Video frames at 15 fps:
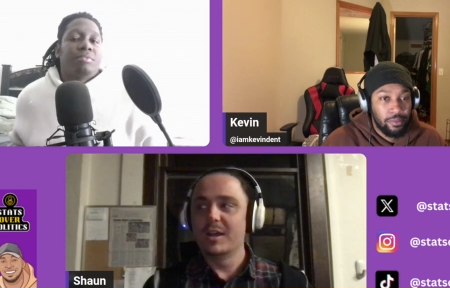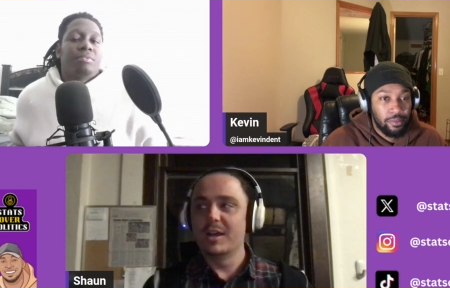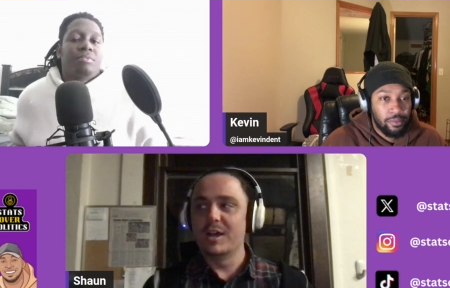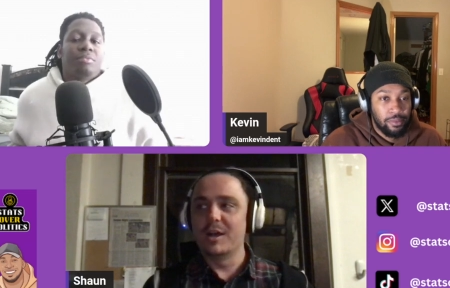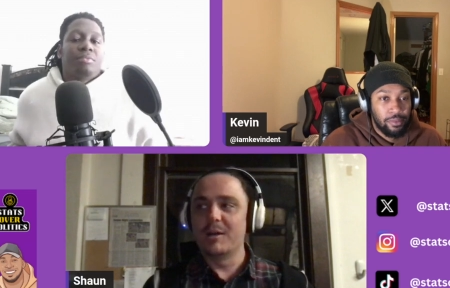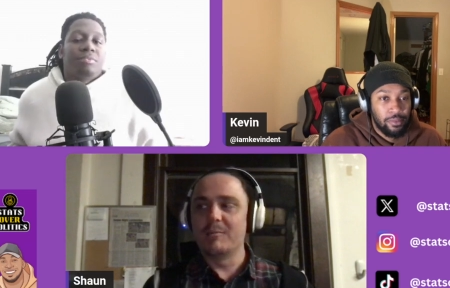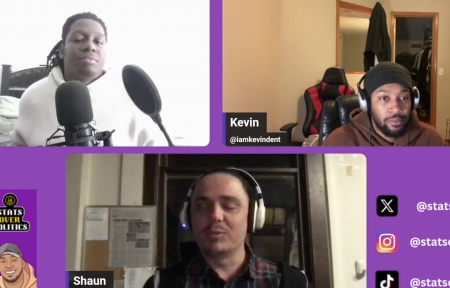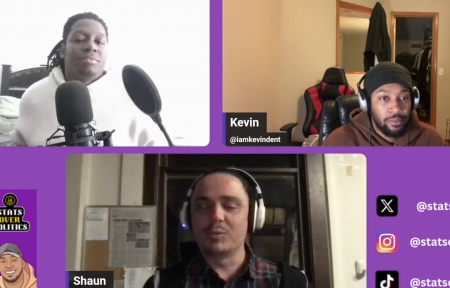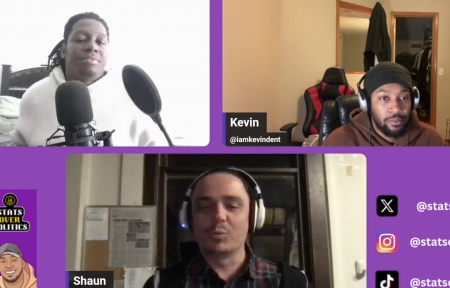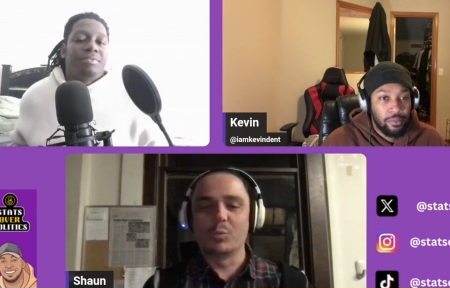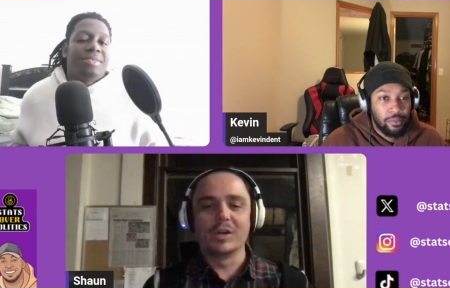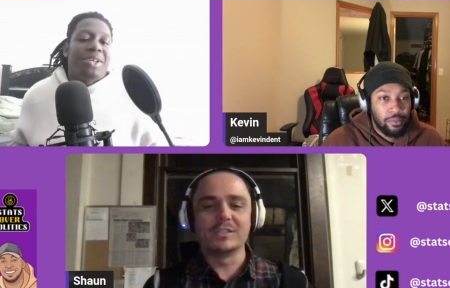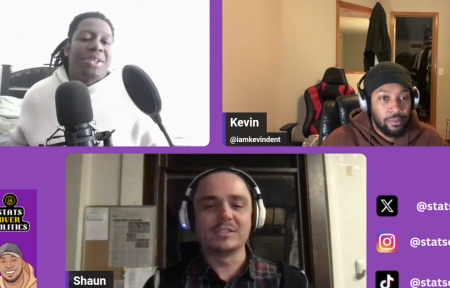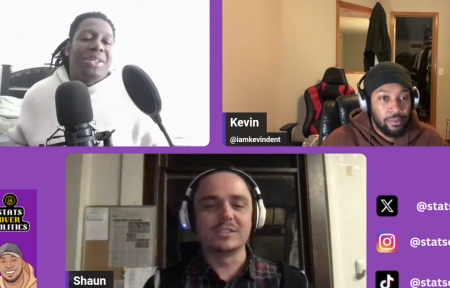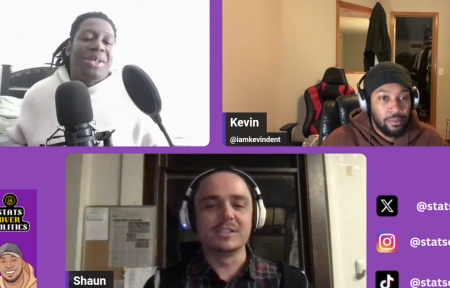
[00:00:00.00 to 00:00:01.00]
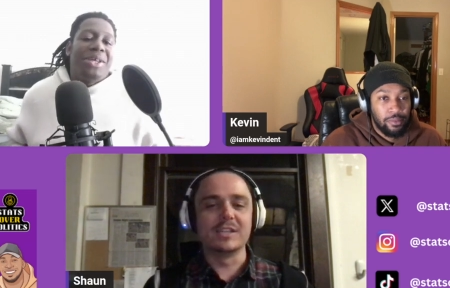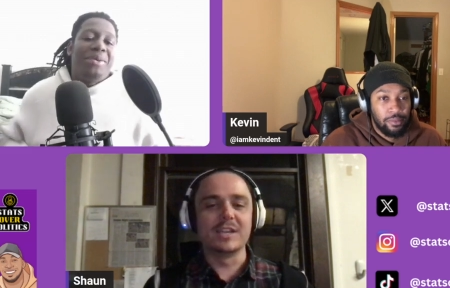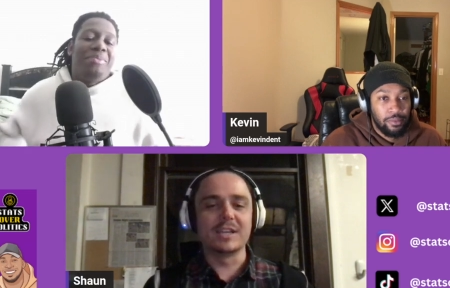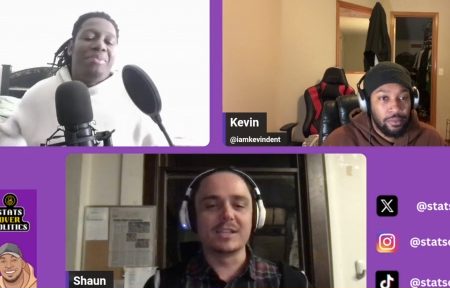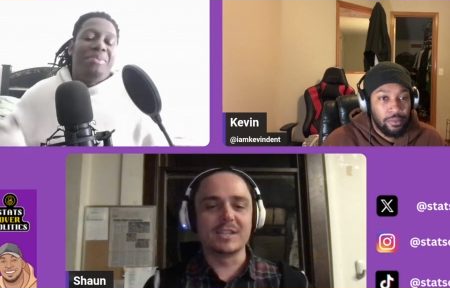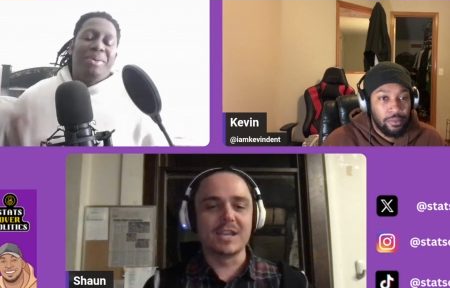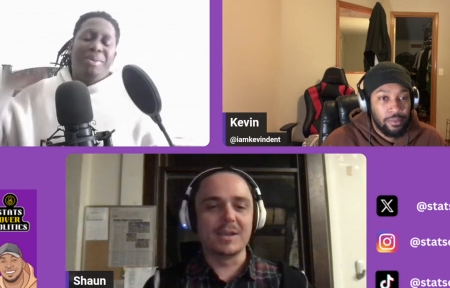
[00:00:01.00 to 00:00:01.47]
Speaker 1: Um, what's the
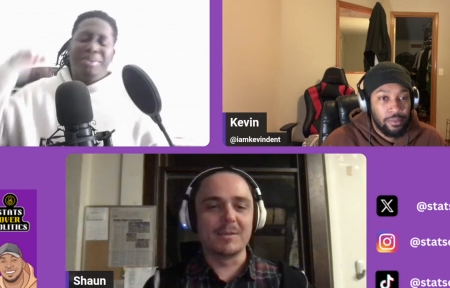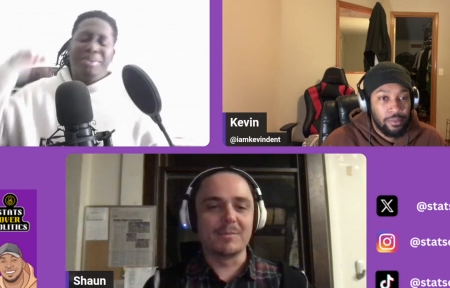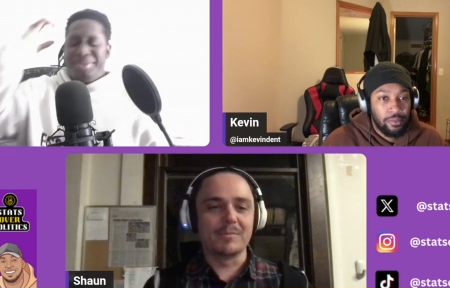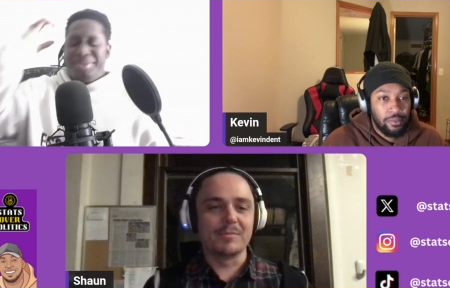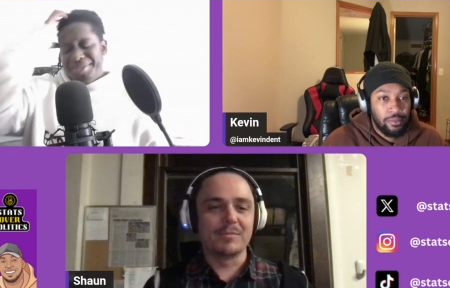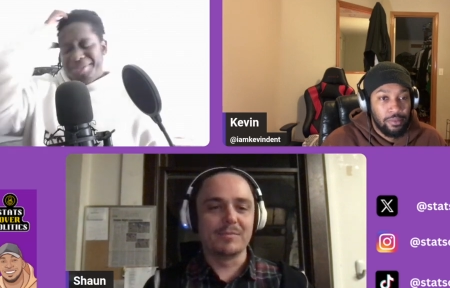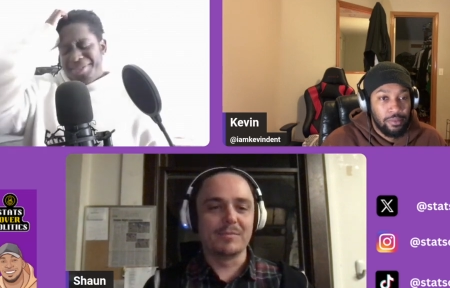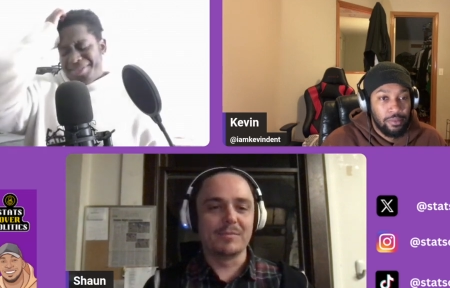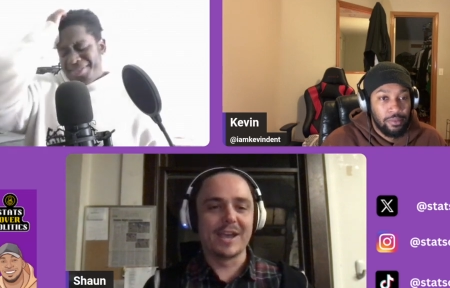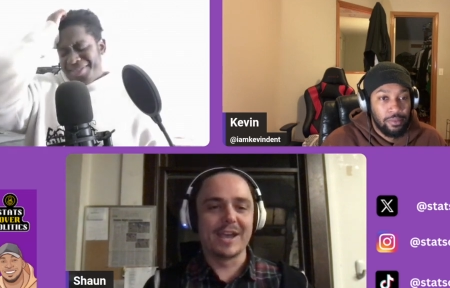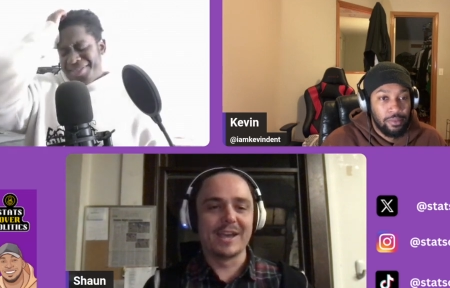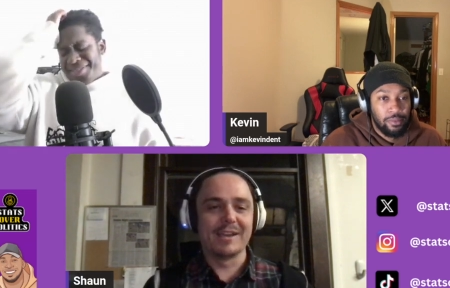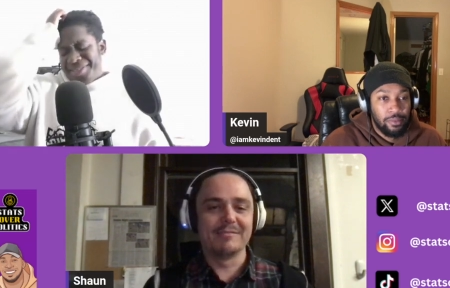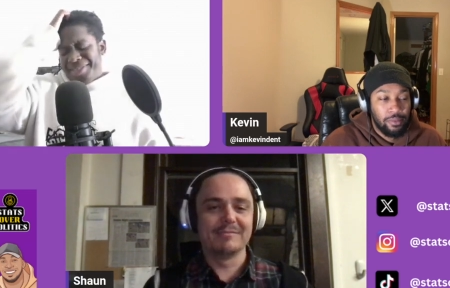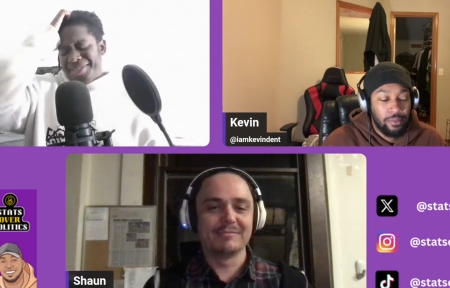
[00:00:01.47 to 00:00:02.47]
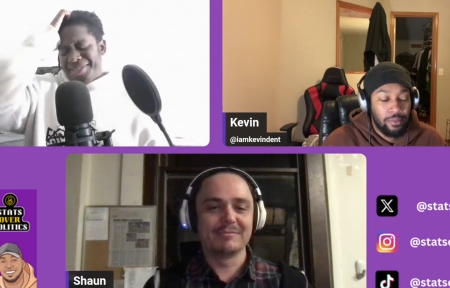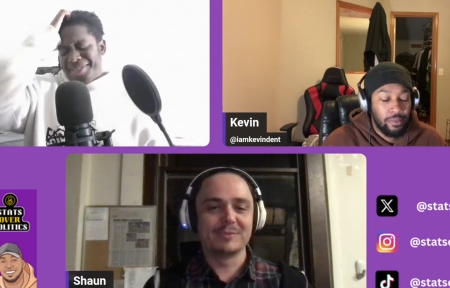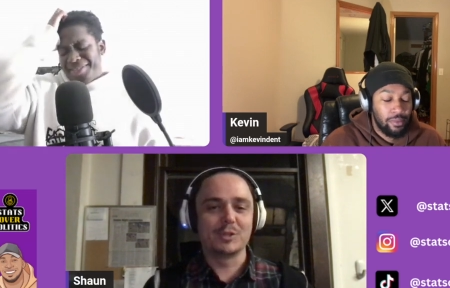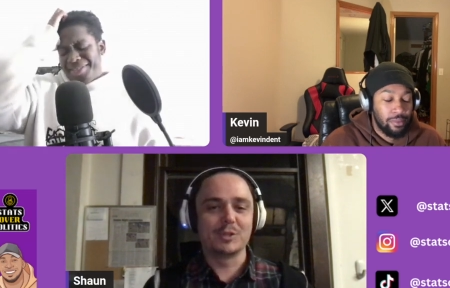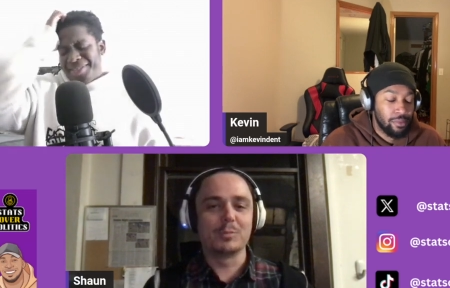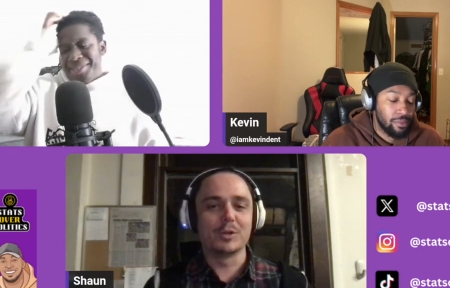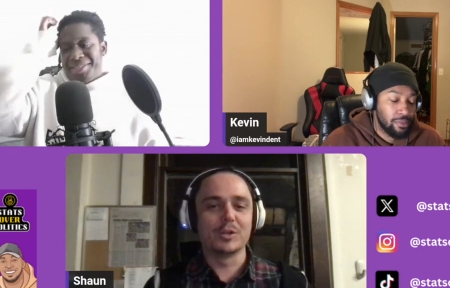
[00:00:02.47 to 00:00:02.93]
nickname that
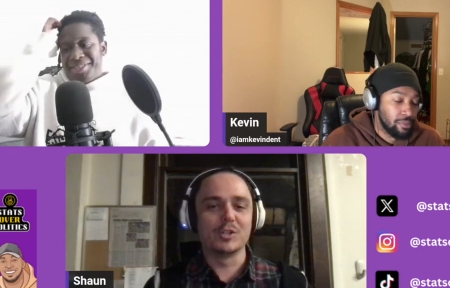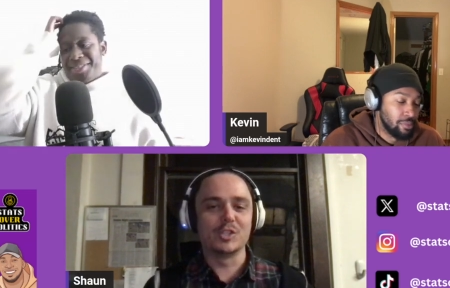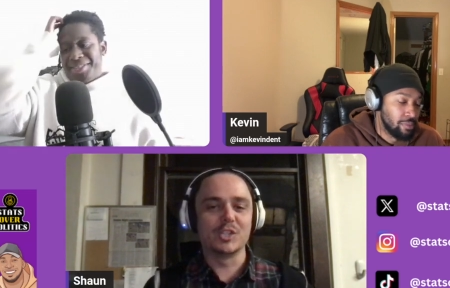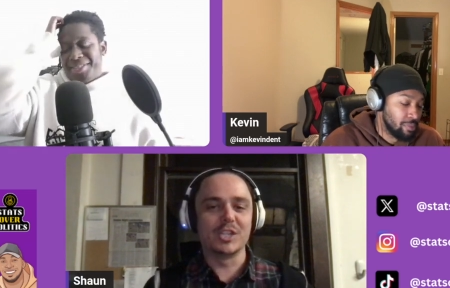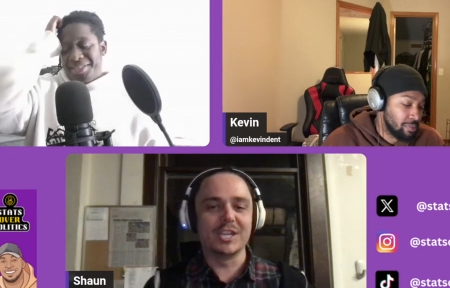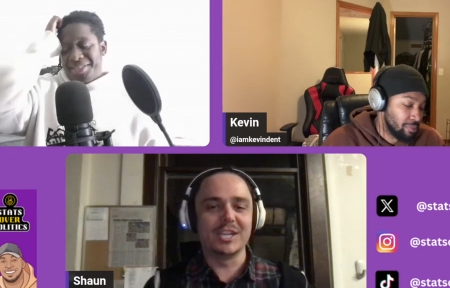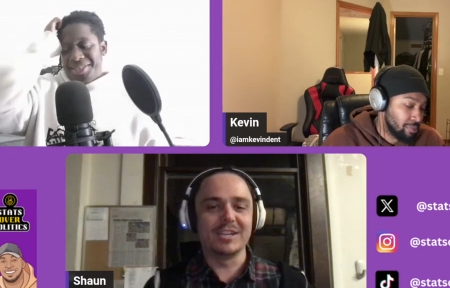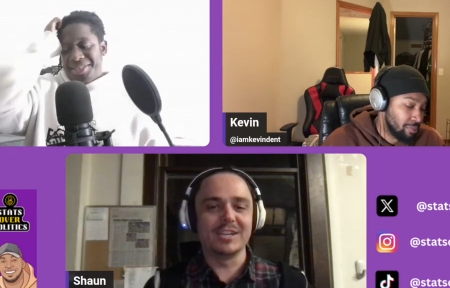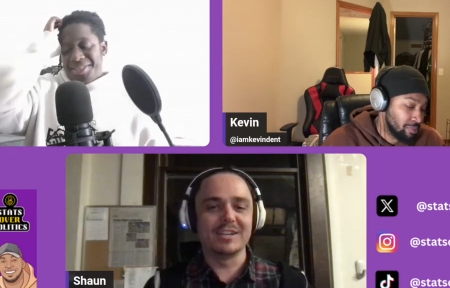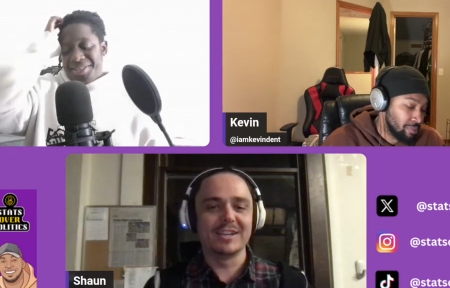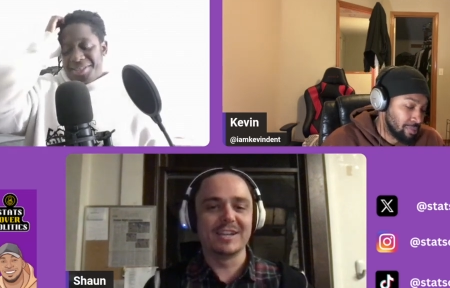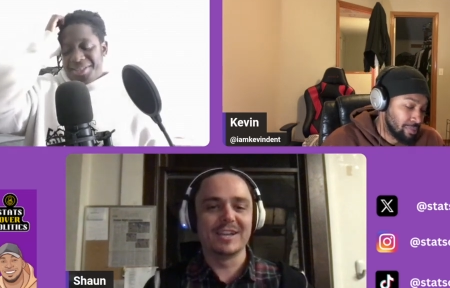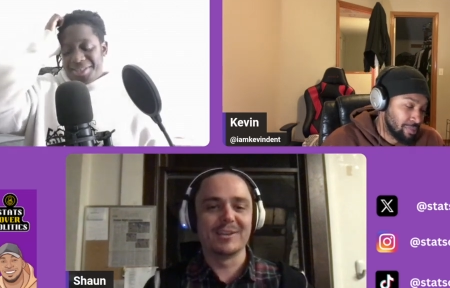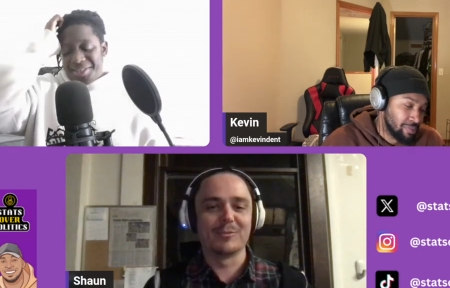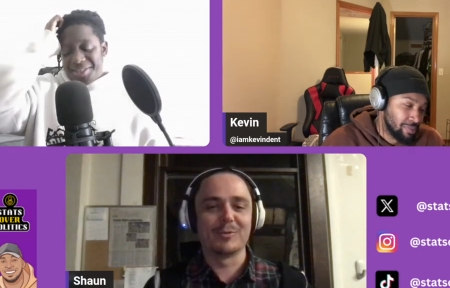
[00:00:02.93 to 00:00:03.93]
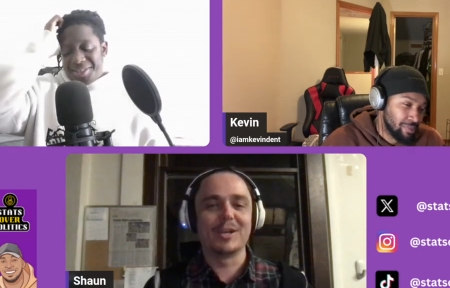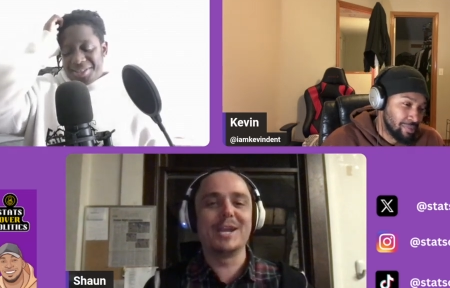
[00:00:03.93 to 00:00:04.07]
Cooper DeJean and